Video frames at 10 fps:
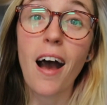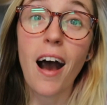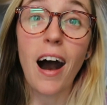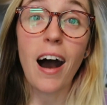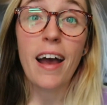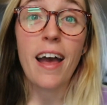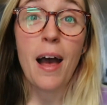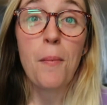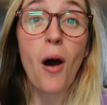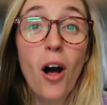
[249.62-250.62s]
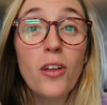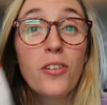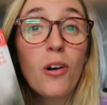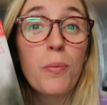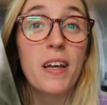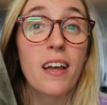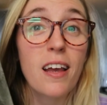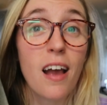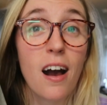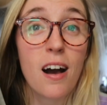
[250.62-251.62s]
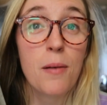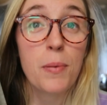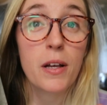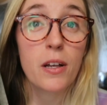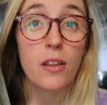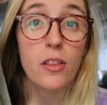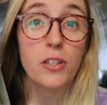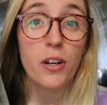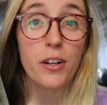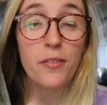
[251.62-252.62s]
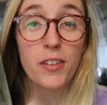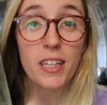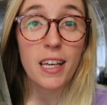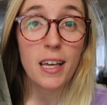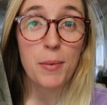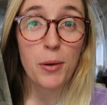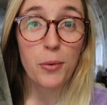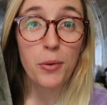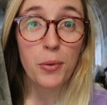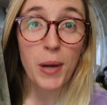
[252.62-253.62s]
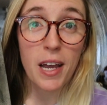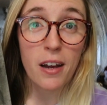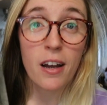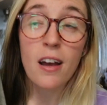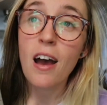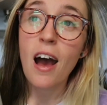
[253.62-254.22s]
I am also picking up The Turn of the Key by Ruth Ware.